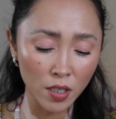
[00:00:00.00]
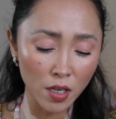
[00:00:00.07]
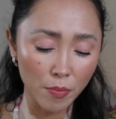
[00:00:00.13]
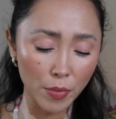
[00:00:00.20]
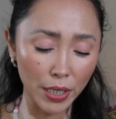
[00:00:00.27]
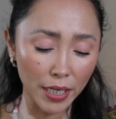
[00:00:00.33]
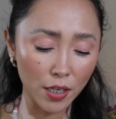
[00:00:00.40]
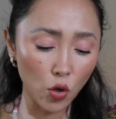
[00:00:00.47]

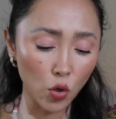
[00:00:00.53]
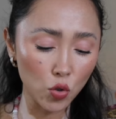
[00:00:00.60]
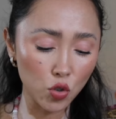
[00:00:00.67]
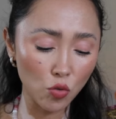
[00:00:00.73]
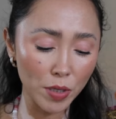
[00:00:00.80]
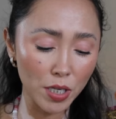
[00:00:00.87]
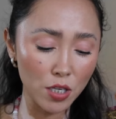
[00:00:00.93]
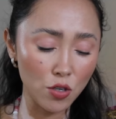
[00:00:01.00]
but it can also
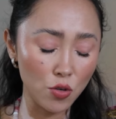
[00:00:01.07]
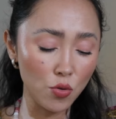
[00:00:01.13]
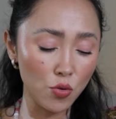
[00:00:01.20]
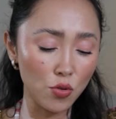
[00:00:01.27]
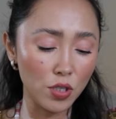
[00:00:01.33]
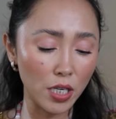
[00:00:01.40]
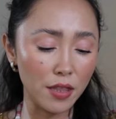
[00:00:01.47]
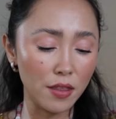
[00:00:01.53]
be
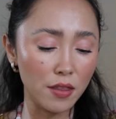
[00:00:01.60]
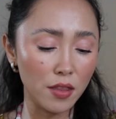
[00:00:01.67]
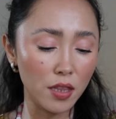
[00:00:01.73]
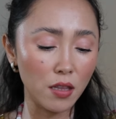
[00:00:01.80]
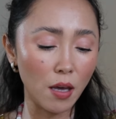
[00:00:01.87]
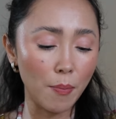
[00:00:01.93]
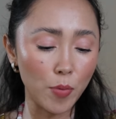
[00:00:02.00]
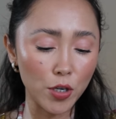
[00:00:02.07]
used,
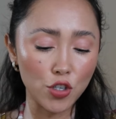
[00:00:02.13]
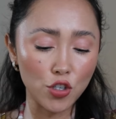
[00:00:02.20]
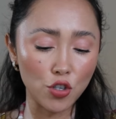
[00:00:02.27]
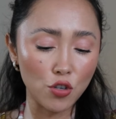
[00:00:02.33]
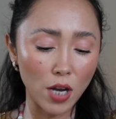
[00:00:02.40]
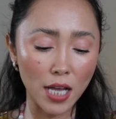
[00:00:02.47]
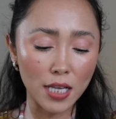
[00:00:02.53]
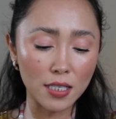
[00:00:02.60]
I'm pretty
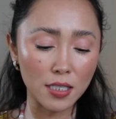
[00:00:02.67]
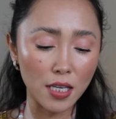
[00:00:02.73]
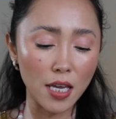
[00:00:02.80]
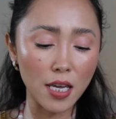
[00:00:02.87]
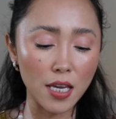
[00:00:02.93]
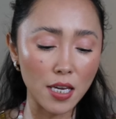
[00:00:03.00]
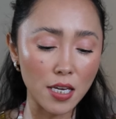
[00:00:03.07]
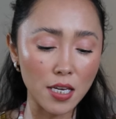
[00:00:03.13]
sure, as
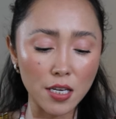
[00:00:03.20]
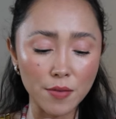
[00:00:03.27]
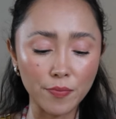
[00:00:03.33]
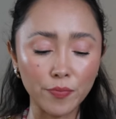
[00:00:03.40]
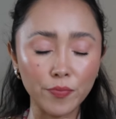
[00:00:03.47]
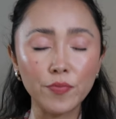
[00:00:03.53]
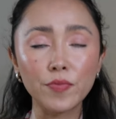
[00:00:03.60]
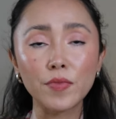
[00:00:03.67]
a
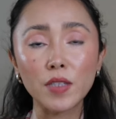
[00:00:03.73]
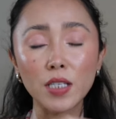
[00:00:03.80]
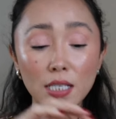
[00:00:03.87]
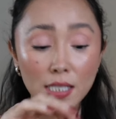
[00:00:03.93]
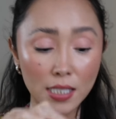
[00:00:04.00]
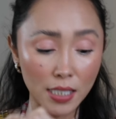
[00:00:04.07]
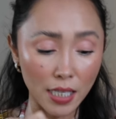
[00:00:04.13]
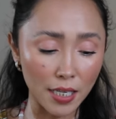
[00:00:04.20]

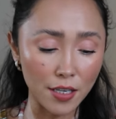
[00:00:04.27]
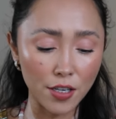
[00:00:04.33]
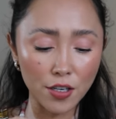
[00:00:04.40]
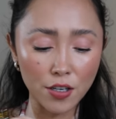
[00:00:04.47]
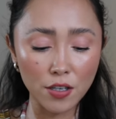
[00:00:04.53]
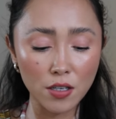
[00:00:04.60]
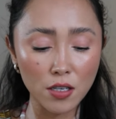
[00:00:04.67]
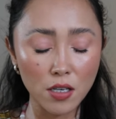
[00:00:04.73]

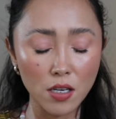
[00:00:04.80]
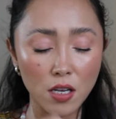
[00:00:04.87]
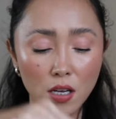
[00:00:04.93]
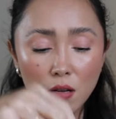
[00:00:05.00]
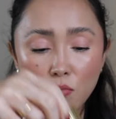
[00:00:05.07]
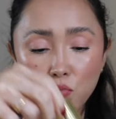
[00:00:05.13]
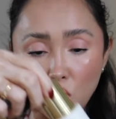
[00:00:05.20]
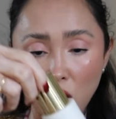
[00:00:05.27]
skincare
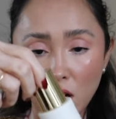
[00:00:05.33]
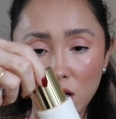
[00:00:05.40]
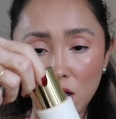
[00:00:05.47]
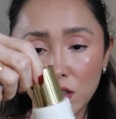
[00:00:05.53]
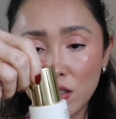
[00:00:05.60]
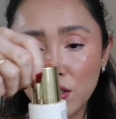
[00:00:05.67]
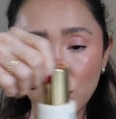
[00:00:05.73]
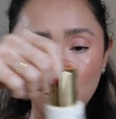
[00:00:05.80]

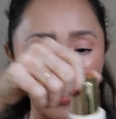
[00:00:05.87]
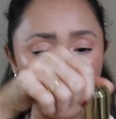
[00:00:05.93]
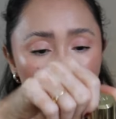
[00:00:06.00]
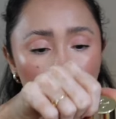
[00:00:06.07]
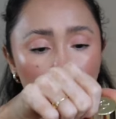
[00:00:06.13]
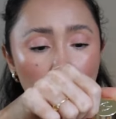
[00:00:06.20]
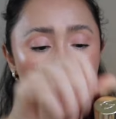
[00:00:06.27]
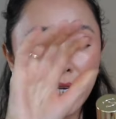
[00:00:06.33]
product.
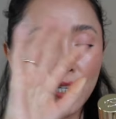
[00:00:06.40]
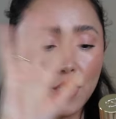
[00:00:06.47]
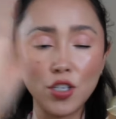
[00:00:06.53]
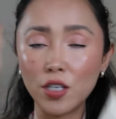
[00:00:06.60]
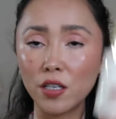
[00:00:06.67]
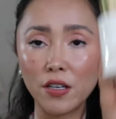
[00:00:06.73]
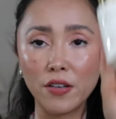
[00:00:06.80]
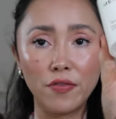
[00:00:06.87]
So
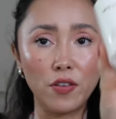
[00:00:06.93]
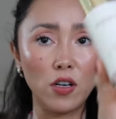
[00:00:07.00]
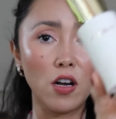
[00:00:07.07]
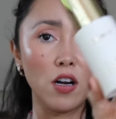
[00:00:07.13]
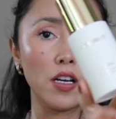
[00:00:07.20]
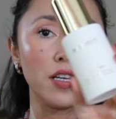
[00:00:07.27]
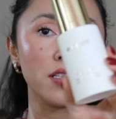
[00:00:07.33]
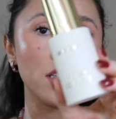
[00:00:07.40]
packaging,
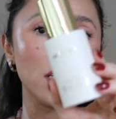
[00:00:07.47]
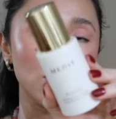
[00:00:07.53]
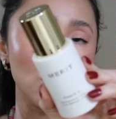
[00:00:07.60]
flawless as